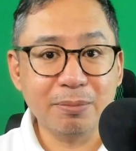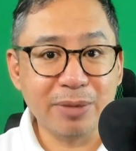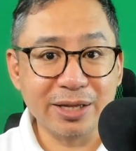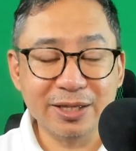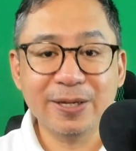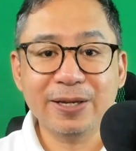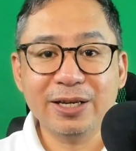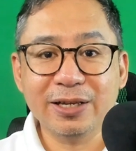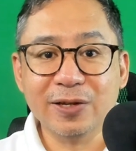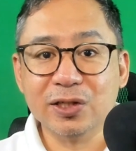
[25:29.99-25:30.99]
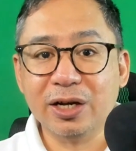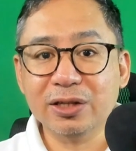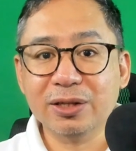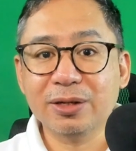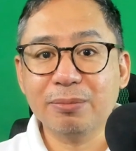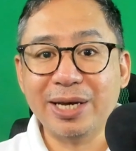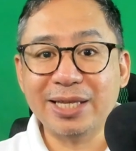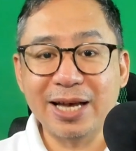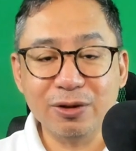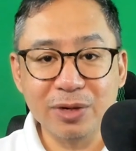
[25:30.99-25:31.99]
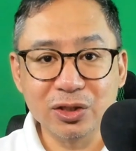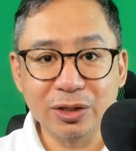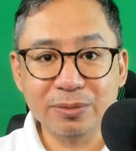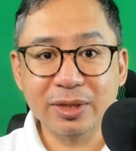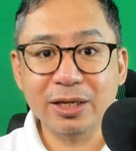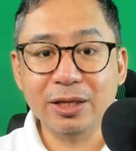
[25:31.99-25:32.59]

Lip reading: but it does not, by that omission,